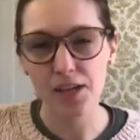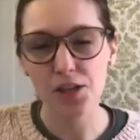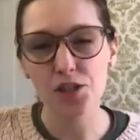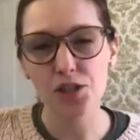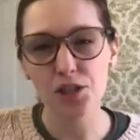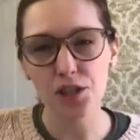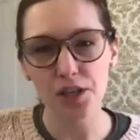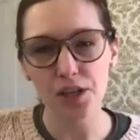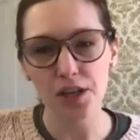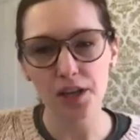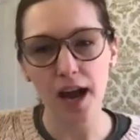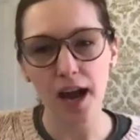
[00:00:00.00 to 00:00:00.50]

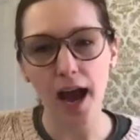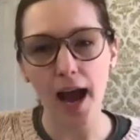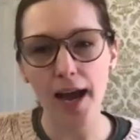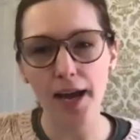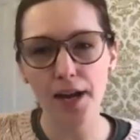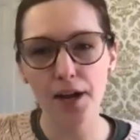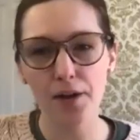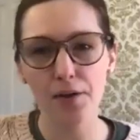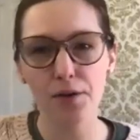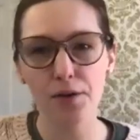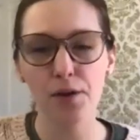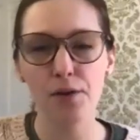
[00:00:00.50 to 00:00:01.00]
Sure. I
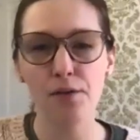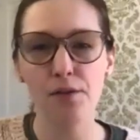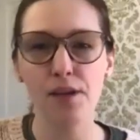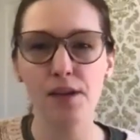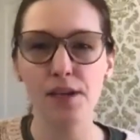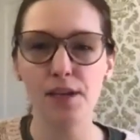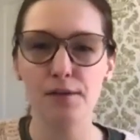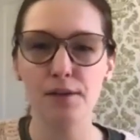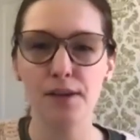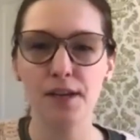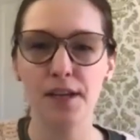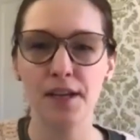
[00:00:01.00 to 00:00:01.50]
don't know that
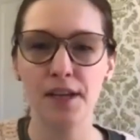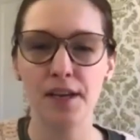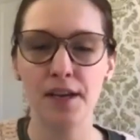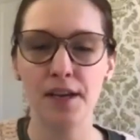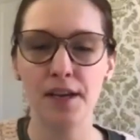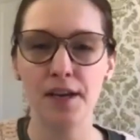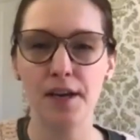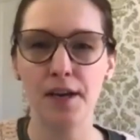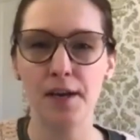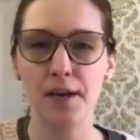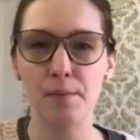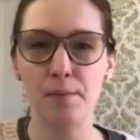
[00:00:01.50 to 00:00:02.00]
you
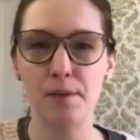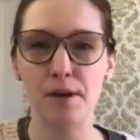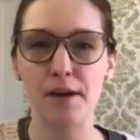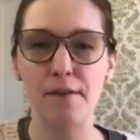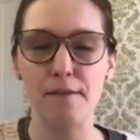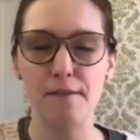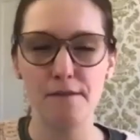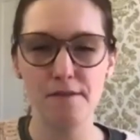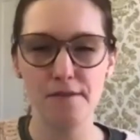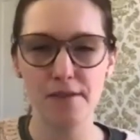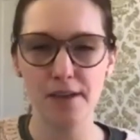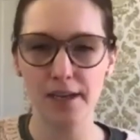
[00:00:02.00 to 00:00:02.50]
can
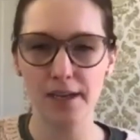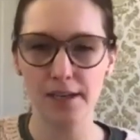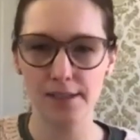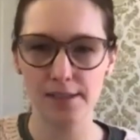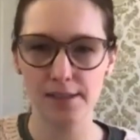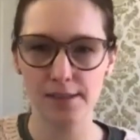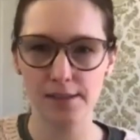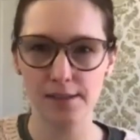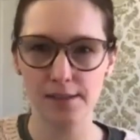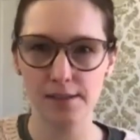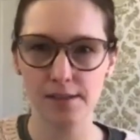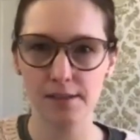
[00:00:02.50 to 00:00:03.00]

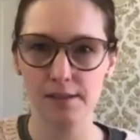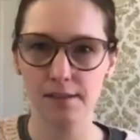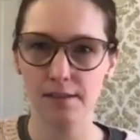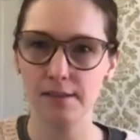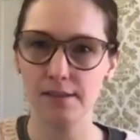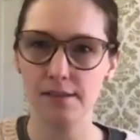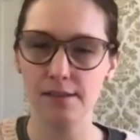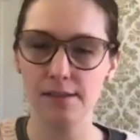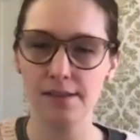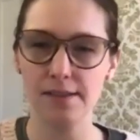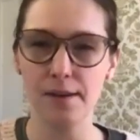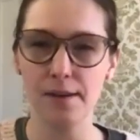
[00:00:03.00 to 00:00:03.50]
fix
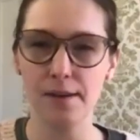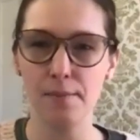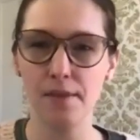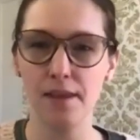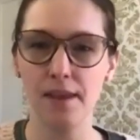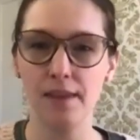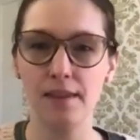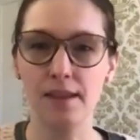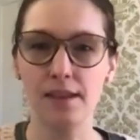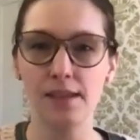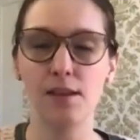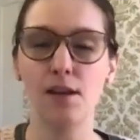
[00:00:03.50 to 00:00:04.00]

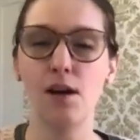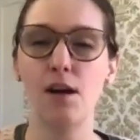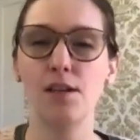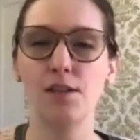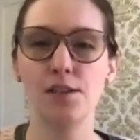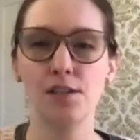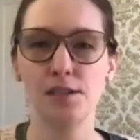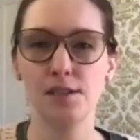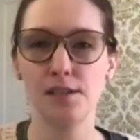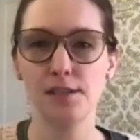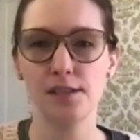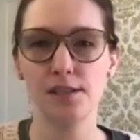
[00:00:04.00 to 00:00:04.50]
something that
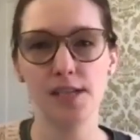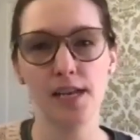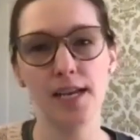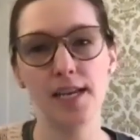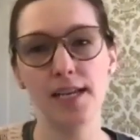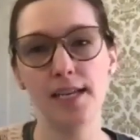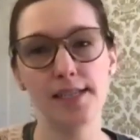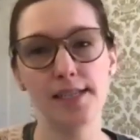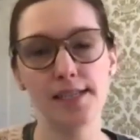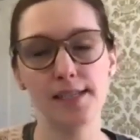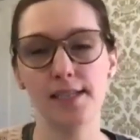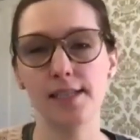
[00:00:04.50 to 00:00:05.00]
launches and
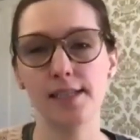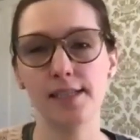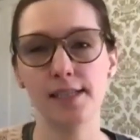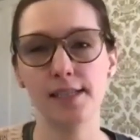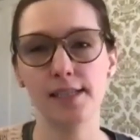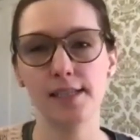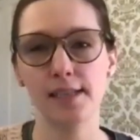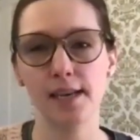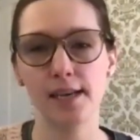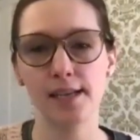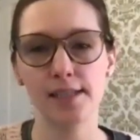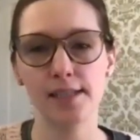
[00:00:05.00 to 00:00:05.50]
isn't a
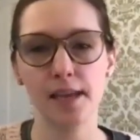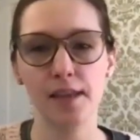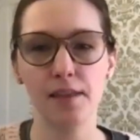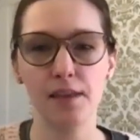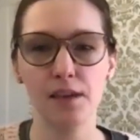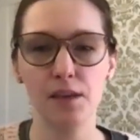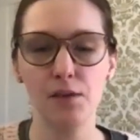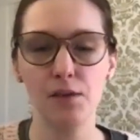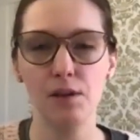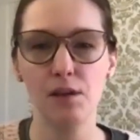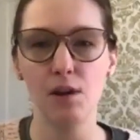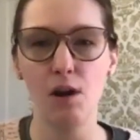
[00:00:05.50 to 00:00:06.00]
success. I
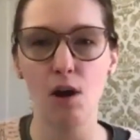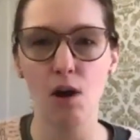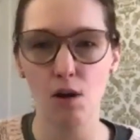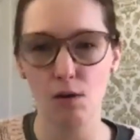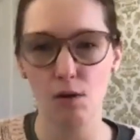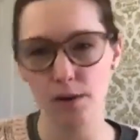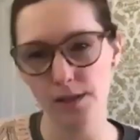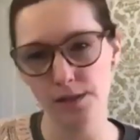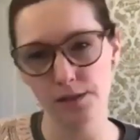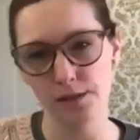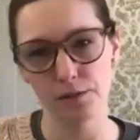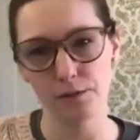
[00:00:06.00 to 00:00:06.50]
think you can
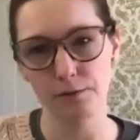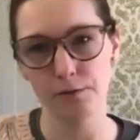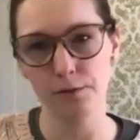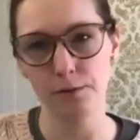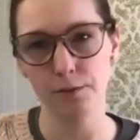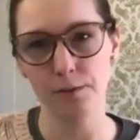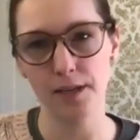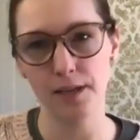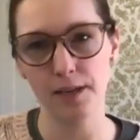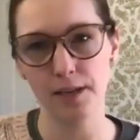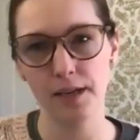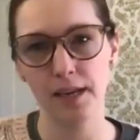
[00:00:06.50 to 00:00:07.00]
always learn from
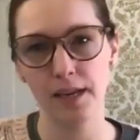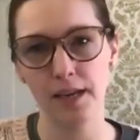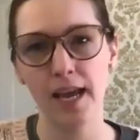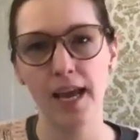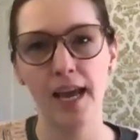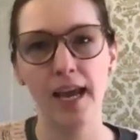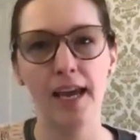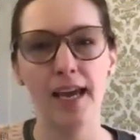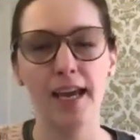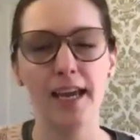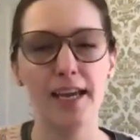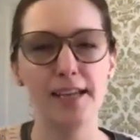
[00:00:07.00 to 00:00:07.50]
it.
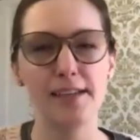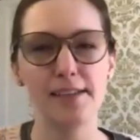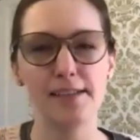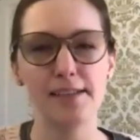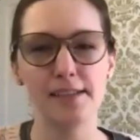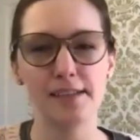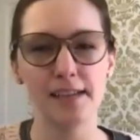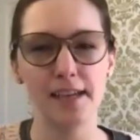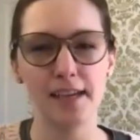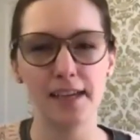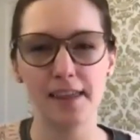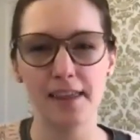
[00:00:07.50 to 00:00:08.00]
It's
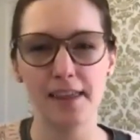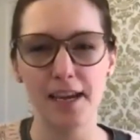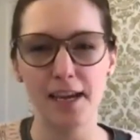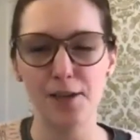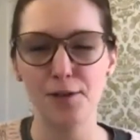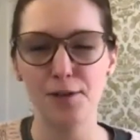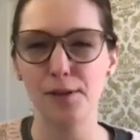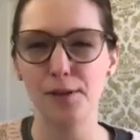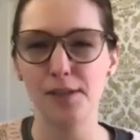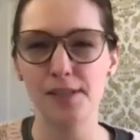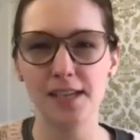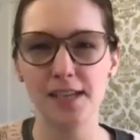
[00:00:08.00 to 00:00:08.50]
like the age
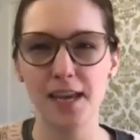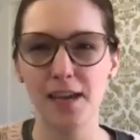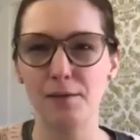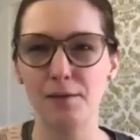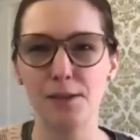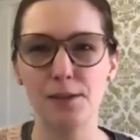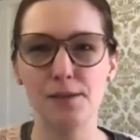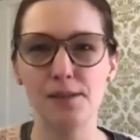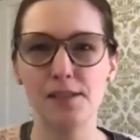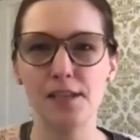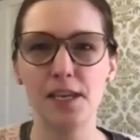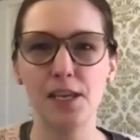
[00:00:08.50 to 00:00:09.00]
old saying when
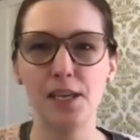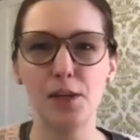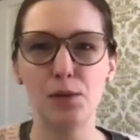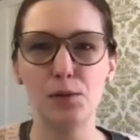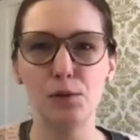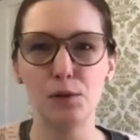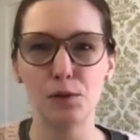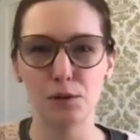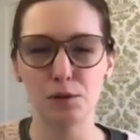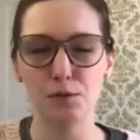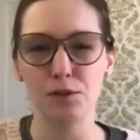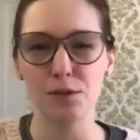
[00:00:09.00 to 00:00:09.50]
you say you
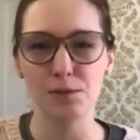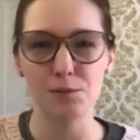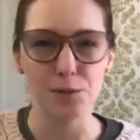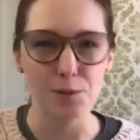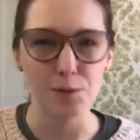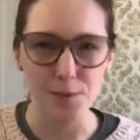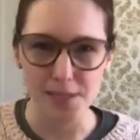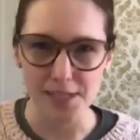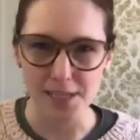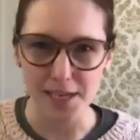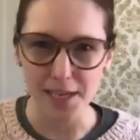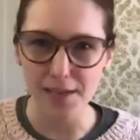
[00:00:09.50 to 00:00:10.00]
learn from your
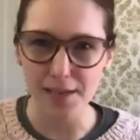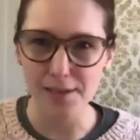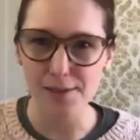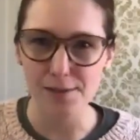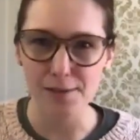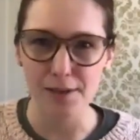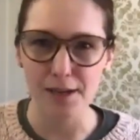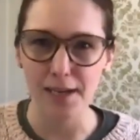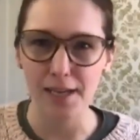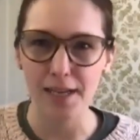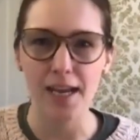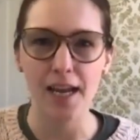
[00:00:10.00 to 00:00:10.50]
mistakes,
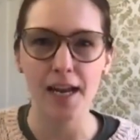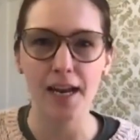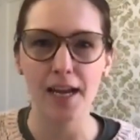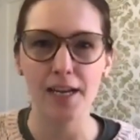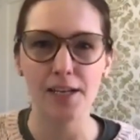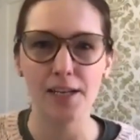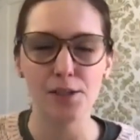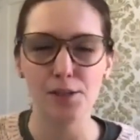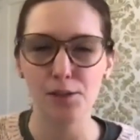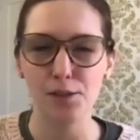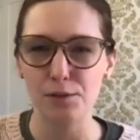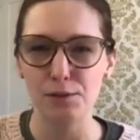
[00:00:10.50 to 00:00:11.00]
right? And I
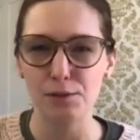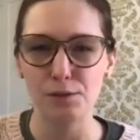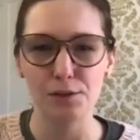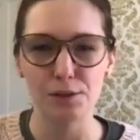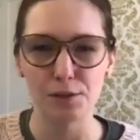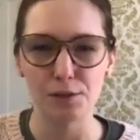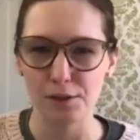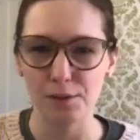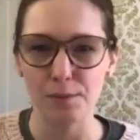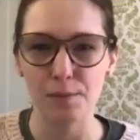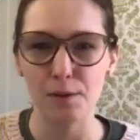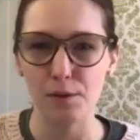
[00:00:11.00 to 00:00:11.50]
do
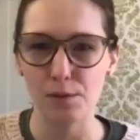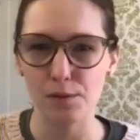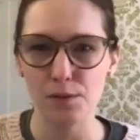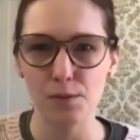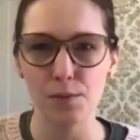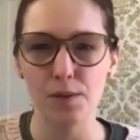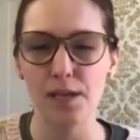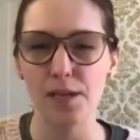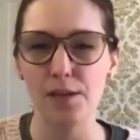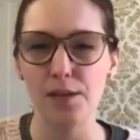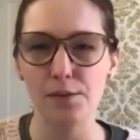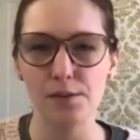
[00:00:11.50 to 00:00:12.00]
learn the most
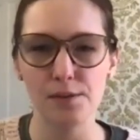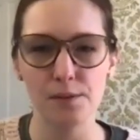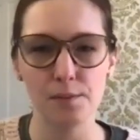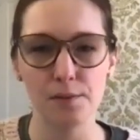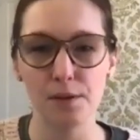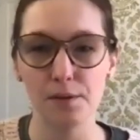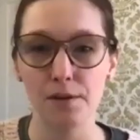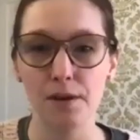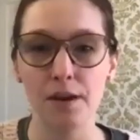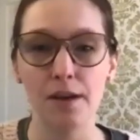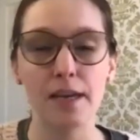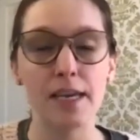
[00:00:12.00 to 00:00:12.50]
when I do
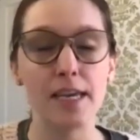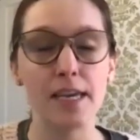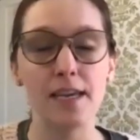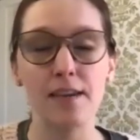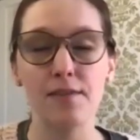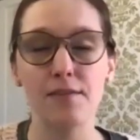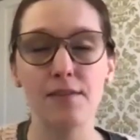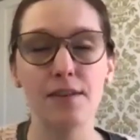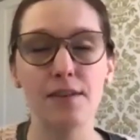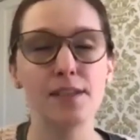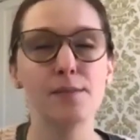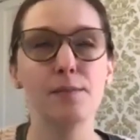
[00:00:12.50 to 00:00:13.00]
something wrong,
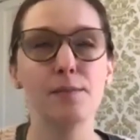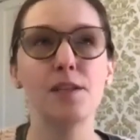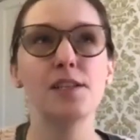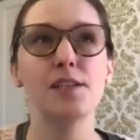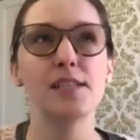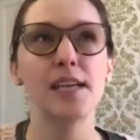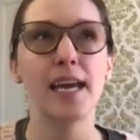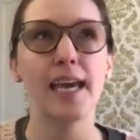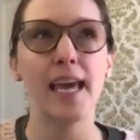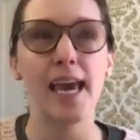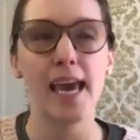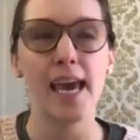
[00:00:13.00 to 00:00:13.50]
even as much as
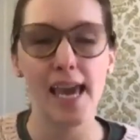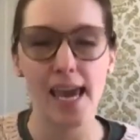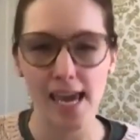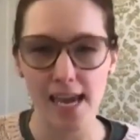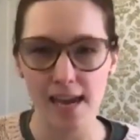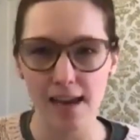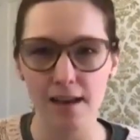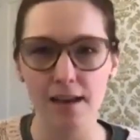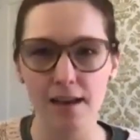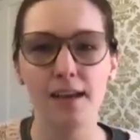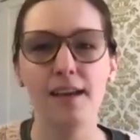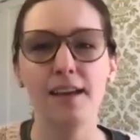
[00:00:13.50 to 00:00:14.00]
I
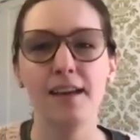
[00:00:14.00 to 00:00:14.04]
hate